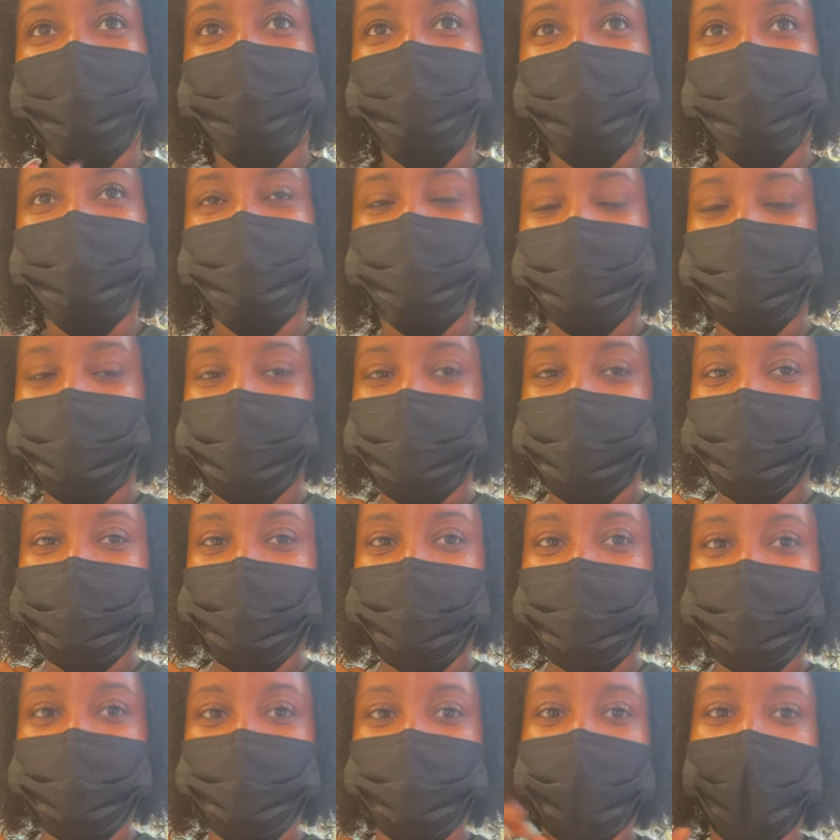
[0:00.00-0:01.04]

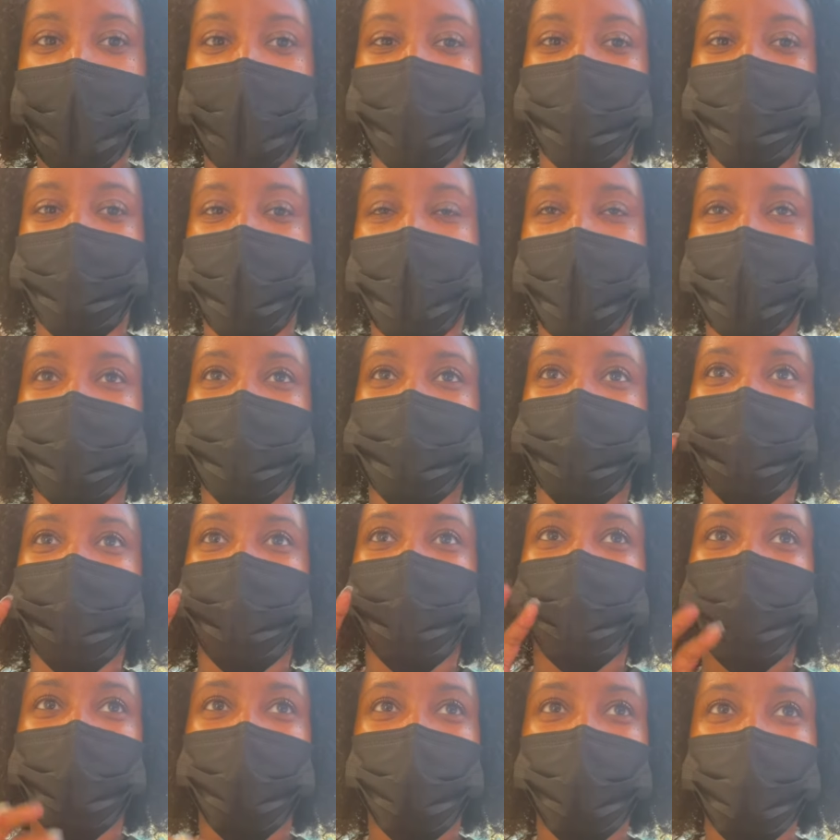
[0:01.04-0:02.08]
perfumes, how to match
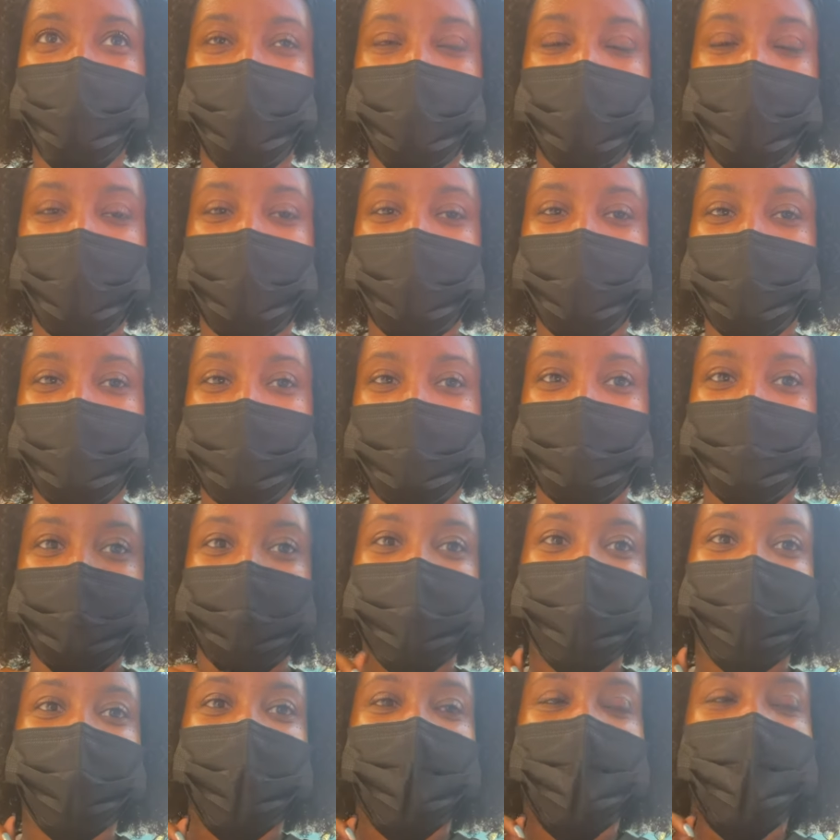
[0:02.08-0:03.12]
them with
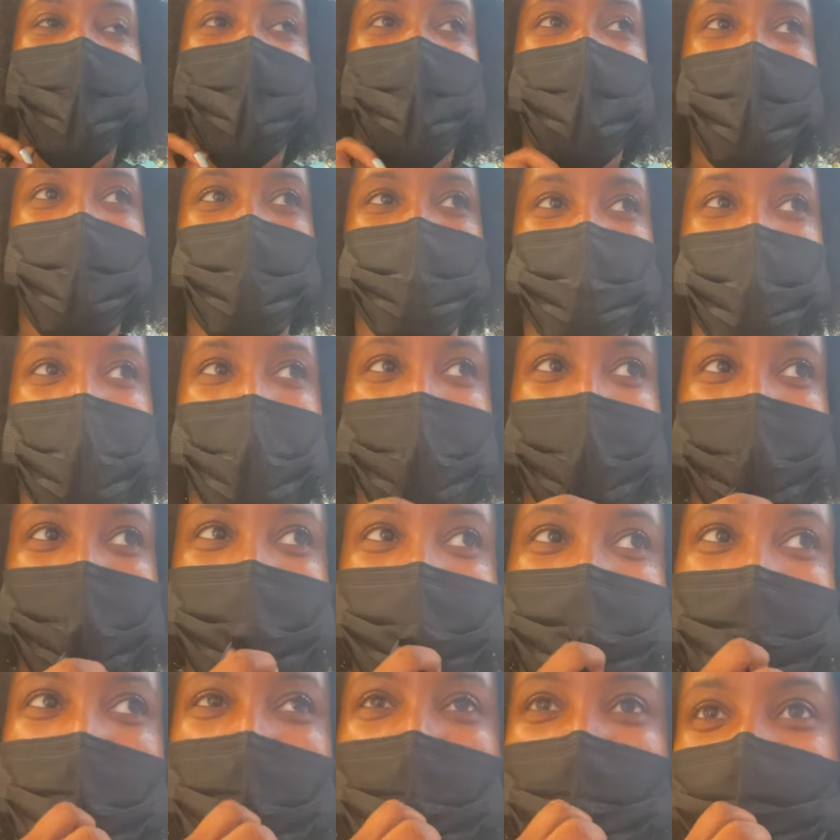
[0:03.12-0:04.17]
oils. I'm writing
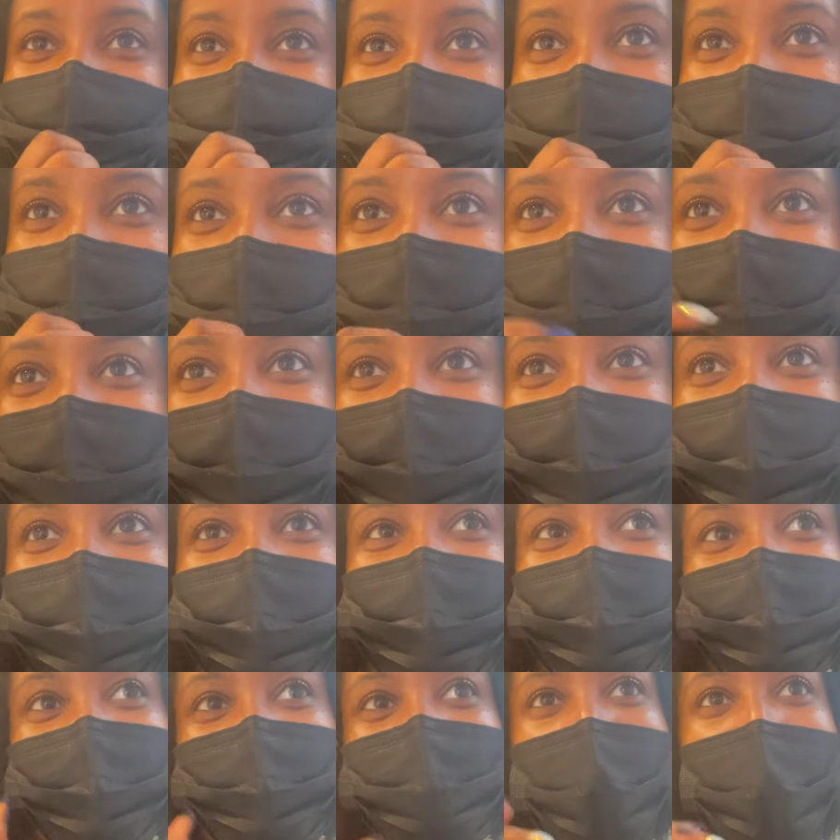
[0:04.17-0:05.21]
down the
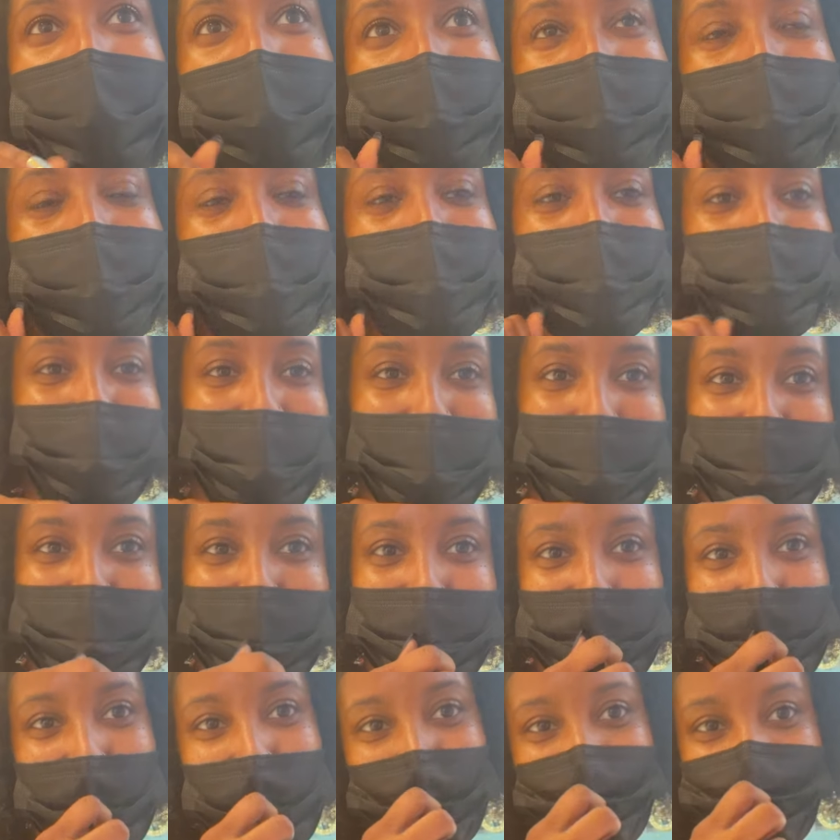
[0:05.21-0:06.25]
top and
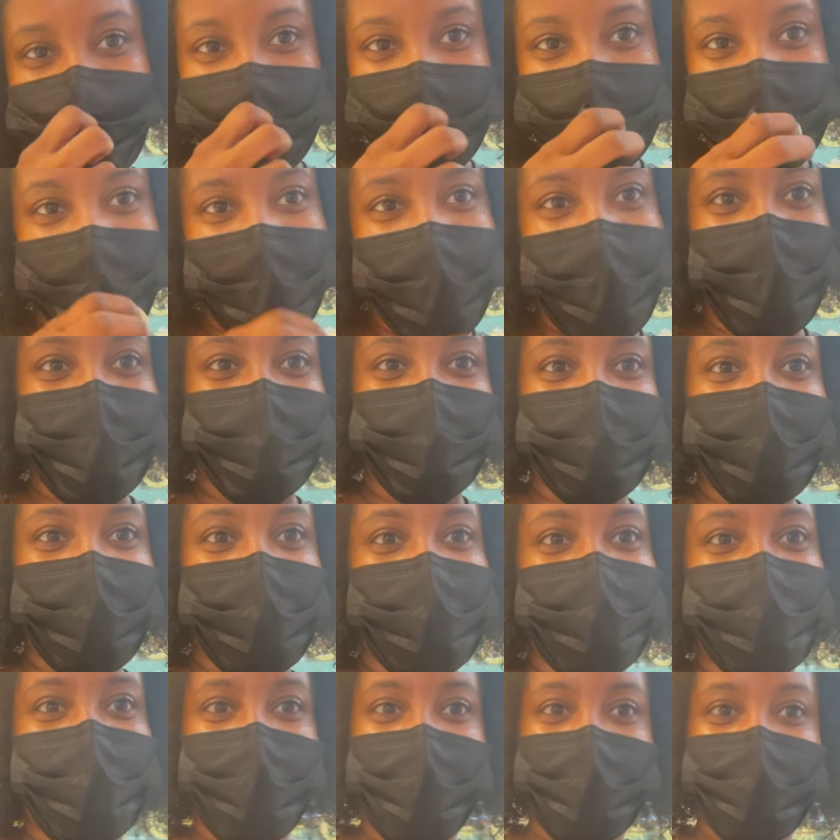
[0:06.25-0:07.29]
base notes that I
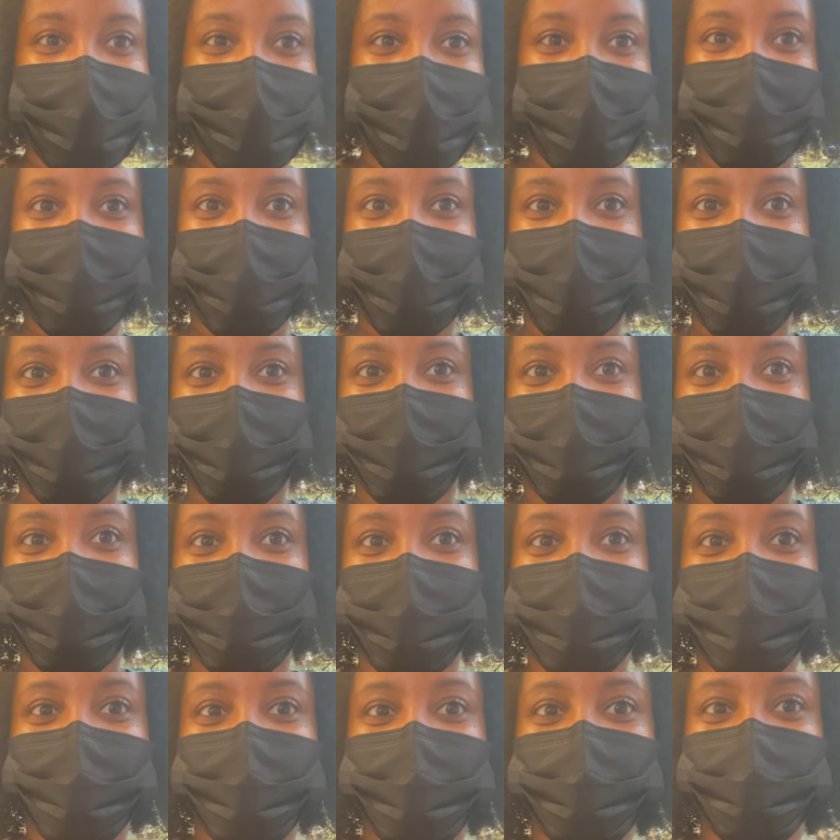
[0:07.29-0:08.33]
really like in
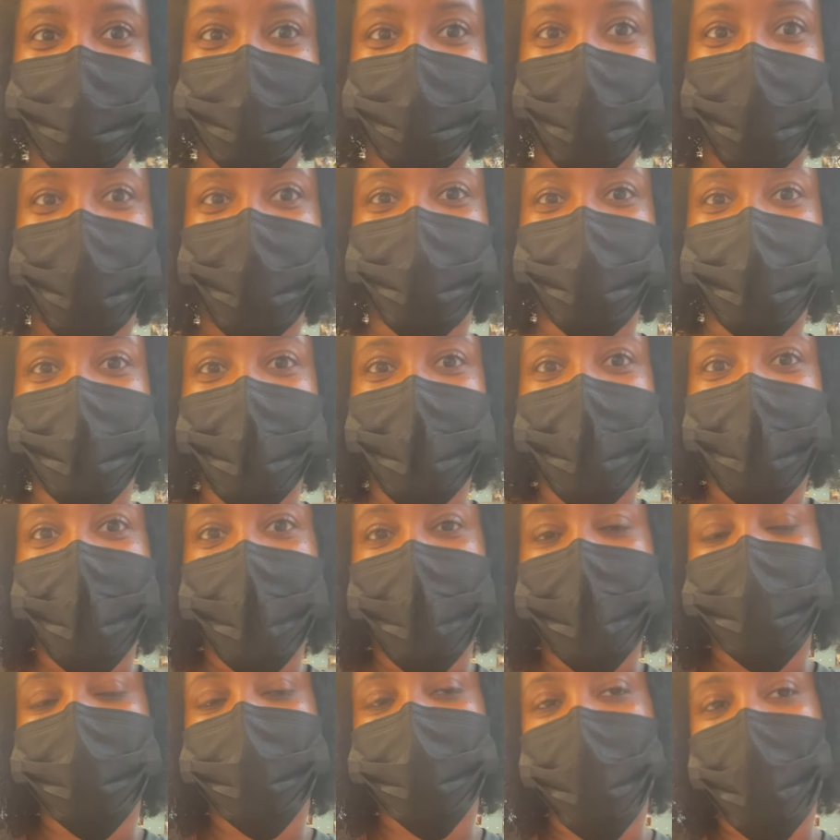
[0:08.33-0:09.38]
perfume, so
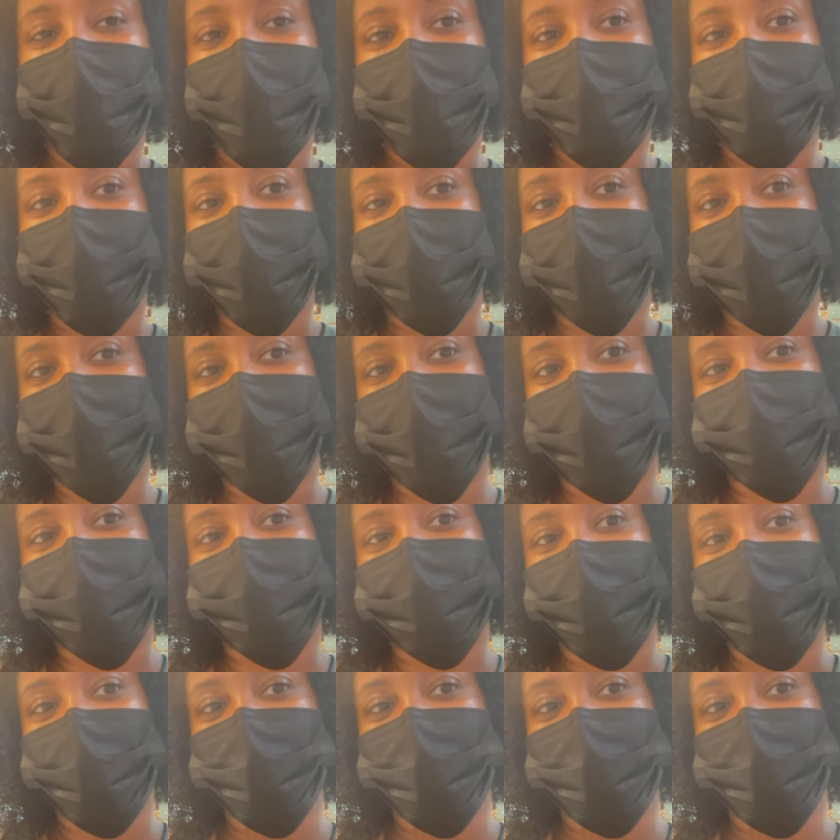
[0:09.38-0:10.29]
it's going pretty good so